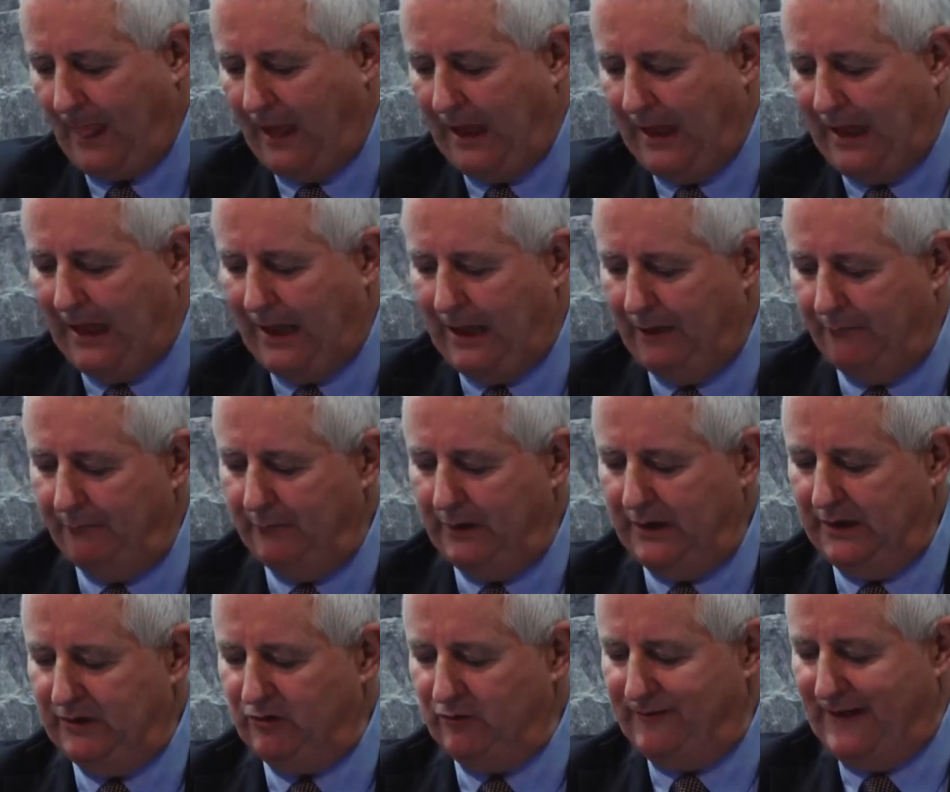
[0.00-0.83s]

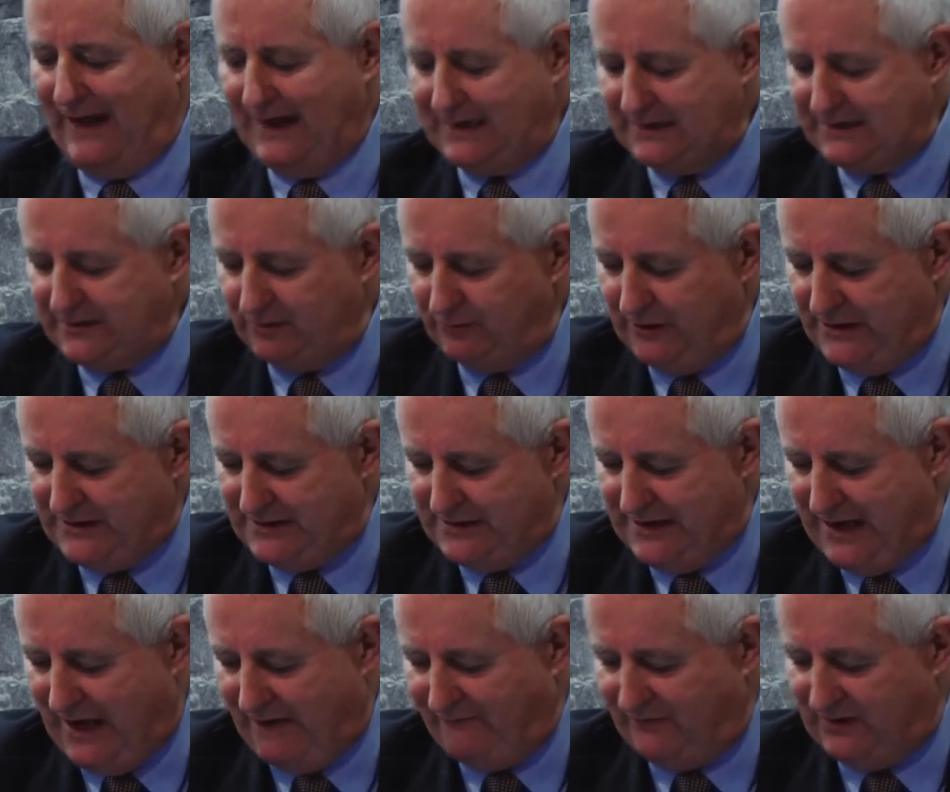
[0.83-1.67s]
It reflects the
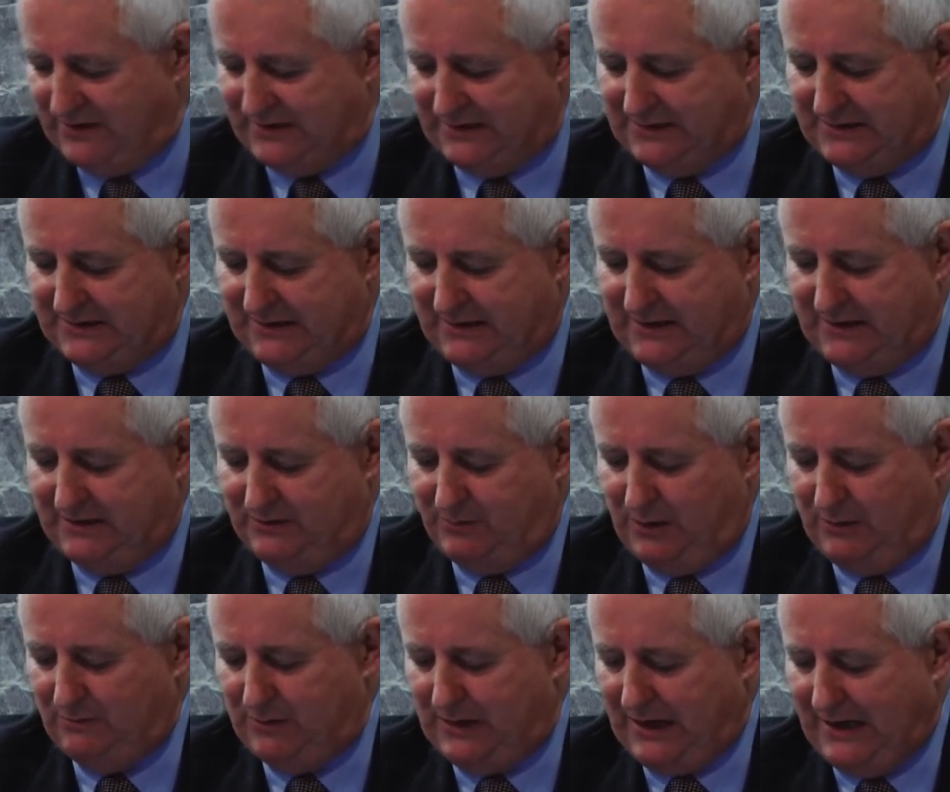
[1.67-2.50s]
recent emphasis that
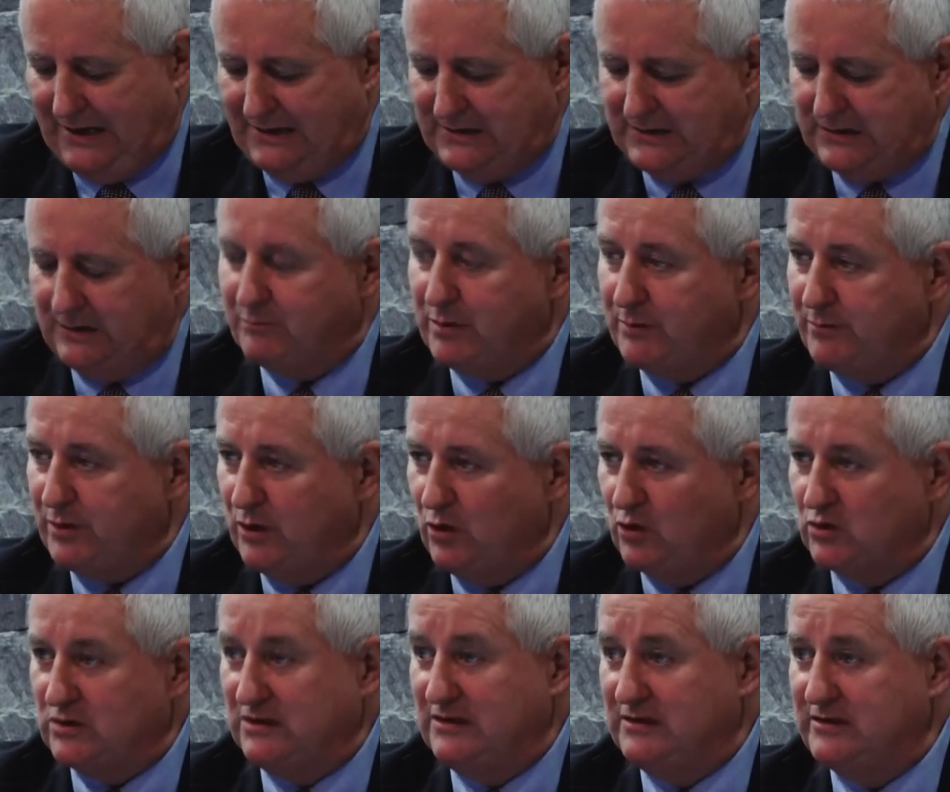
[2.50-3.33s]
has been placed on
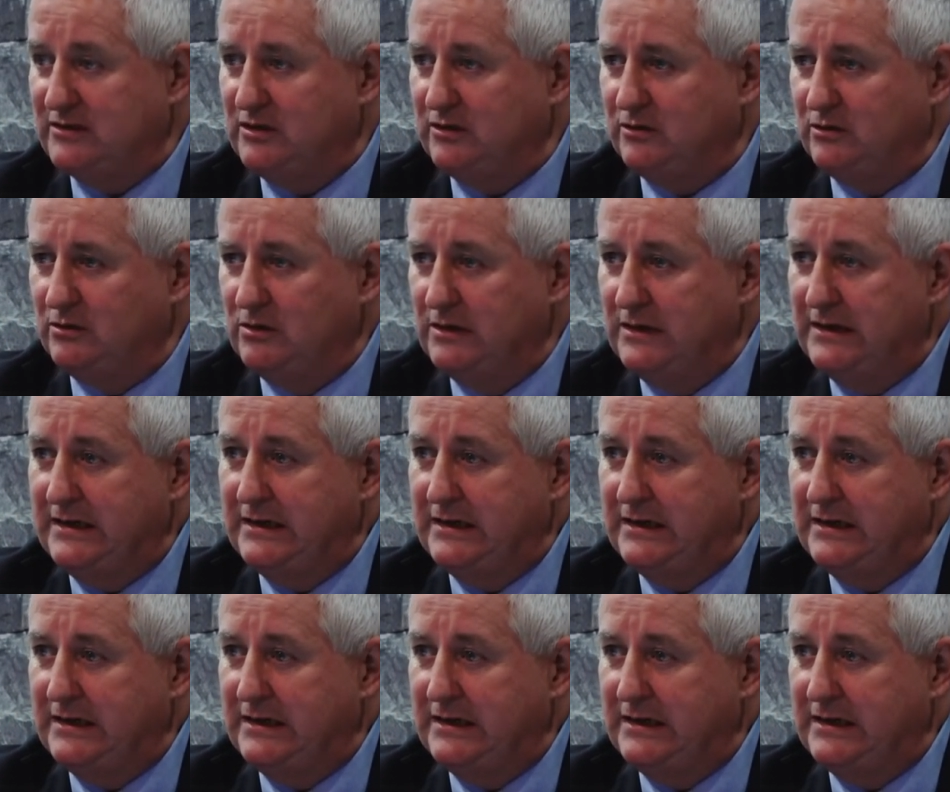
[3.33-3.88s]
proposals to